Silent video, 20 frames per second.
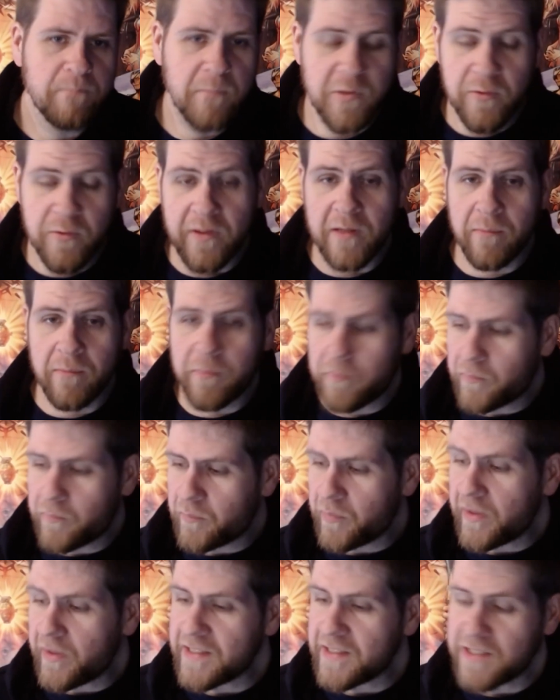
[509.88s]
between the
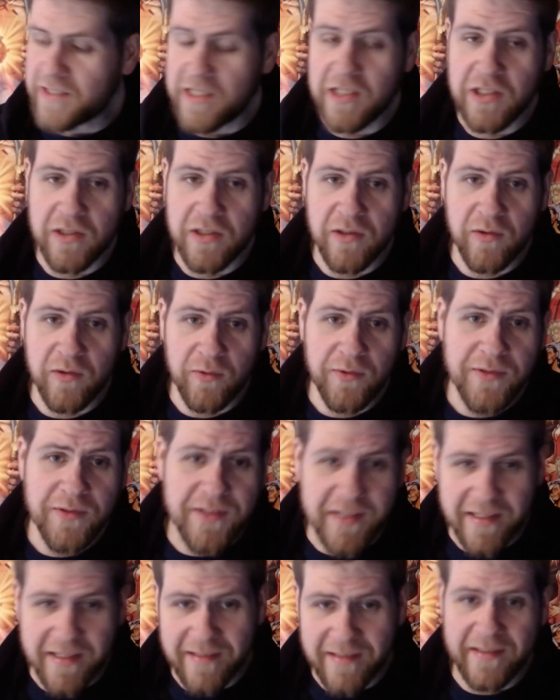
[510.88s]
PlayStation
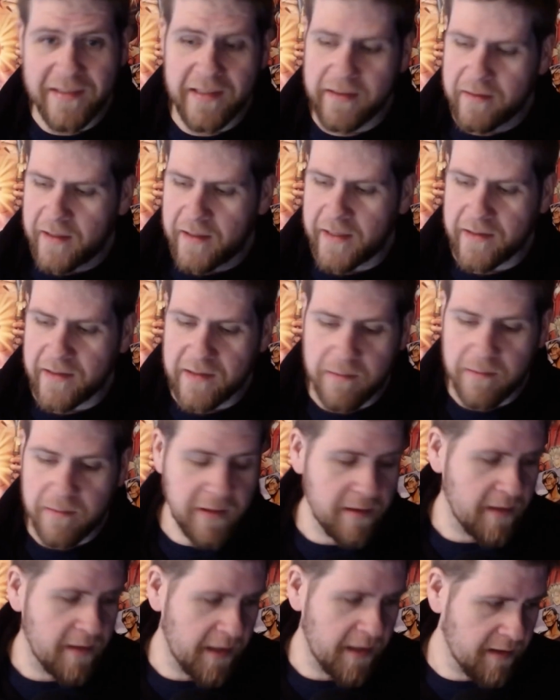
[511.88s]
DualSense and like
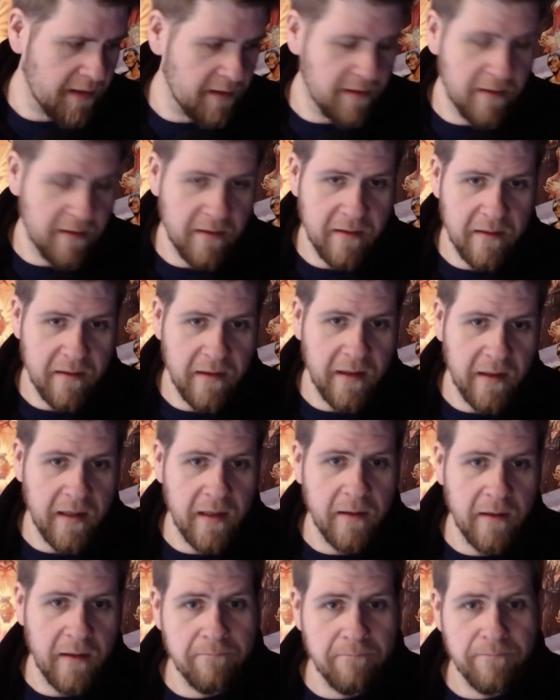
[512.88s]
something like
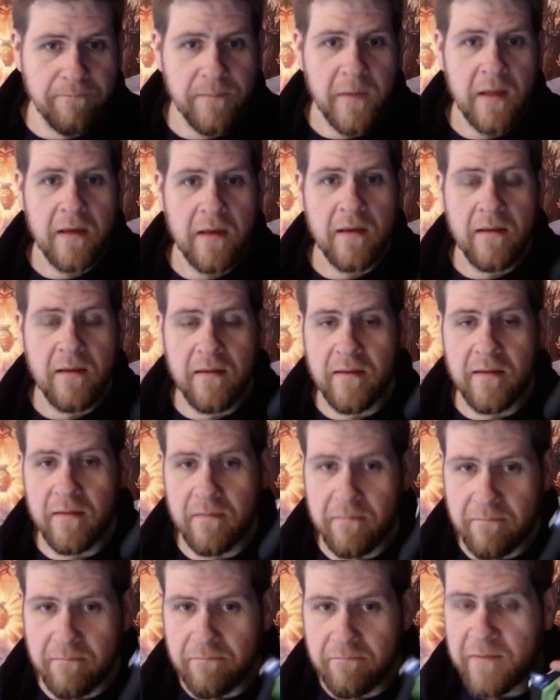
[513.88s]

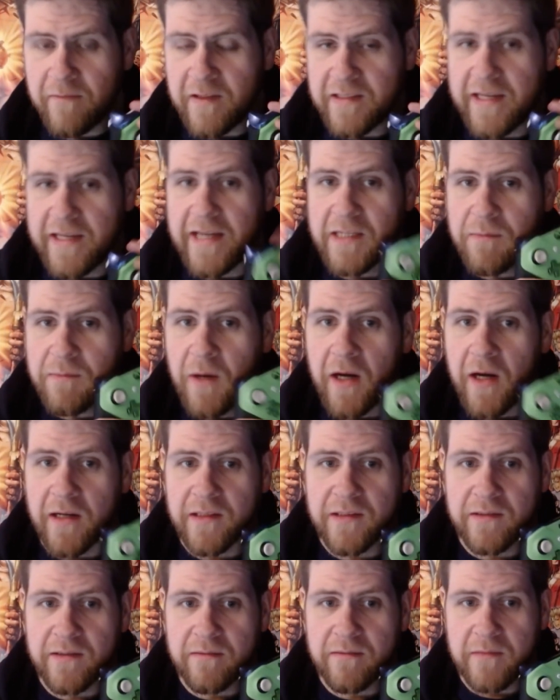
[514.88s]
this
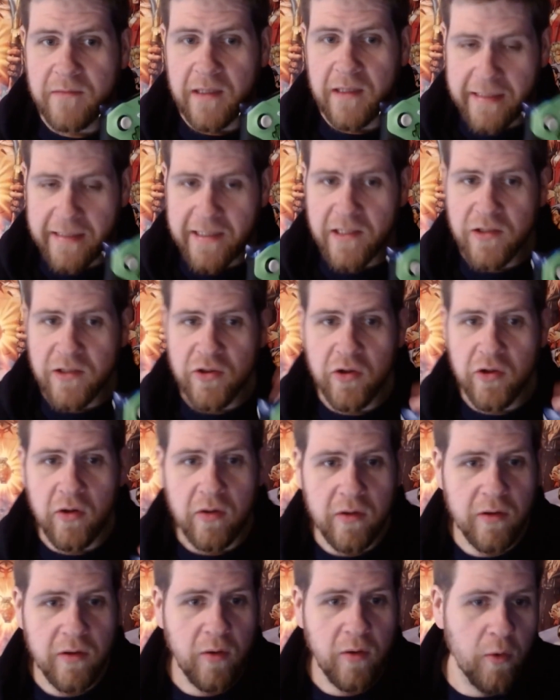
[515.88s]
Xbox Elite
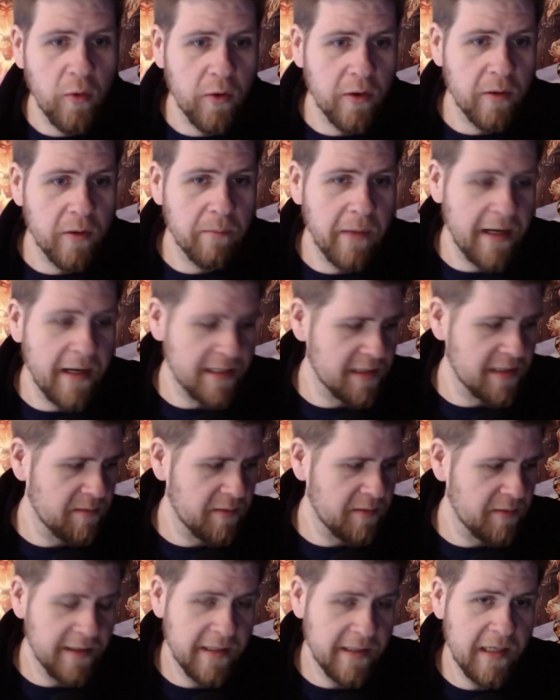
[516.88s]
controller, or
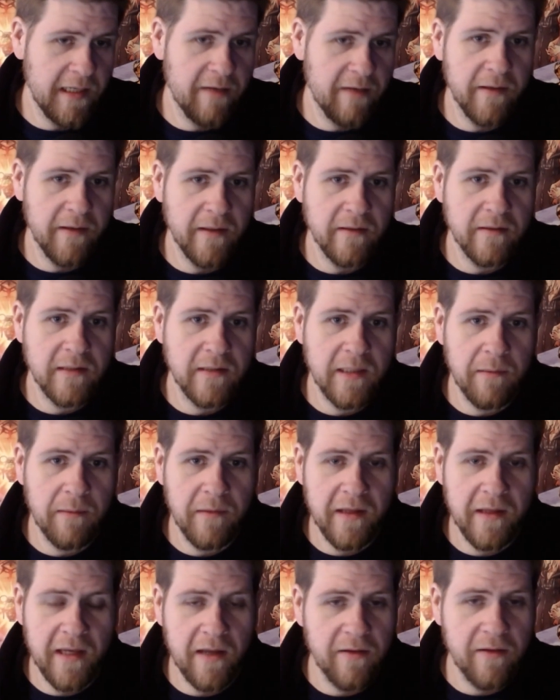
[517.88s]
possibly even some
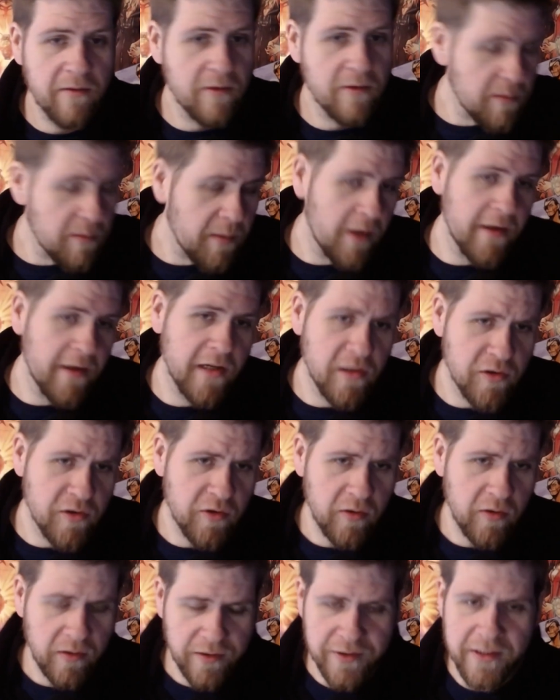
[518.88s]
of the other third-party
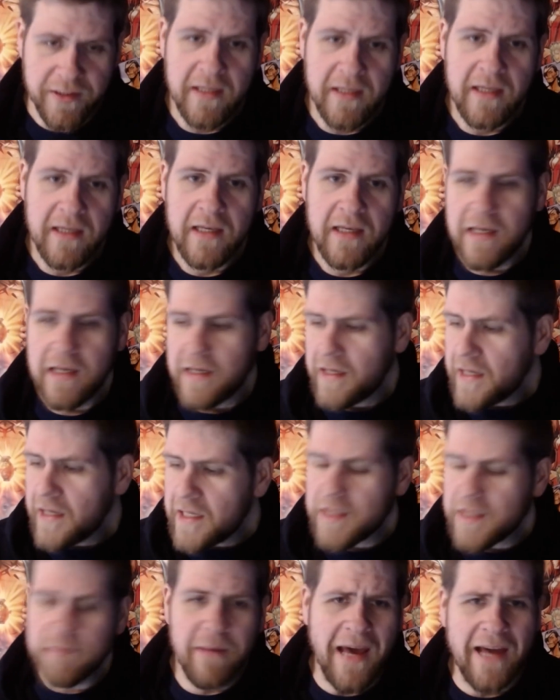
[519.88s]
controllers,
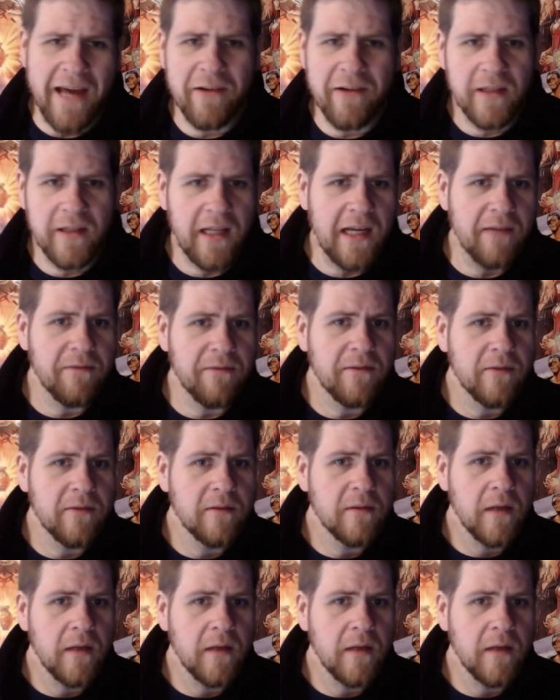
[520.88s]
is battery life.